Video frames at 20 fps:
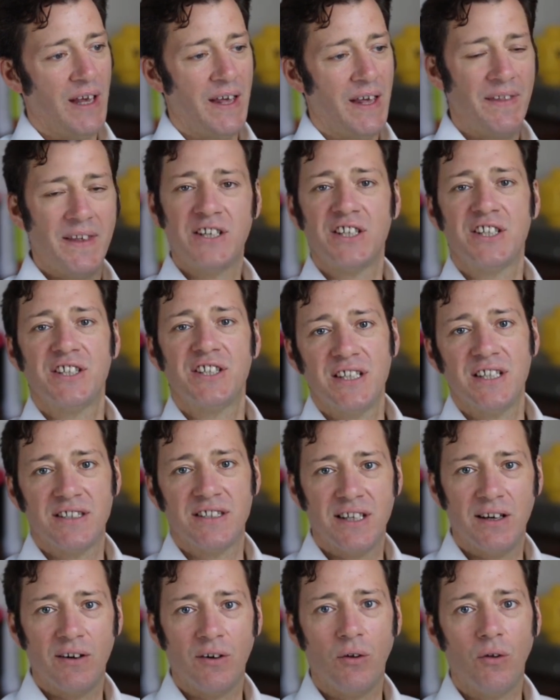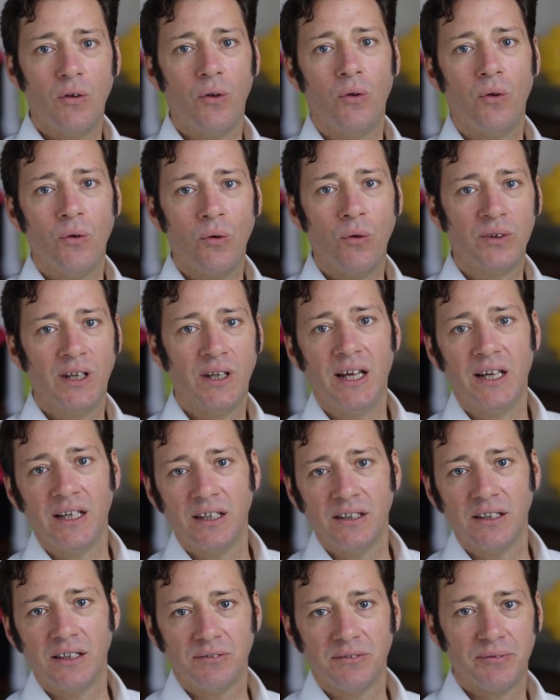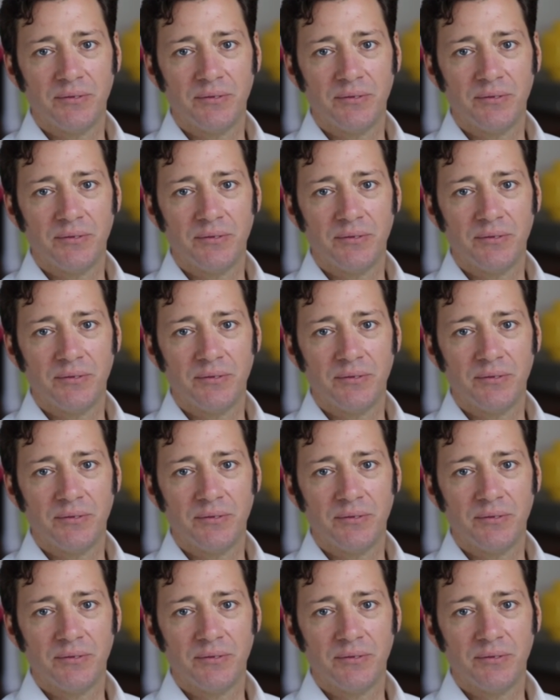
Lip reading: That then just sits there all day.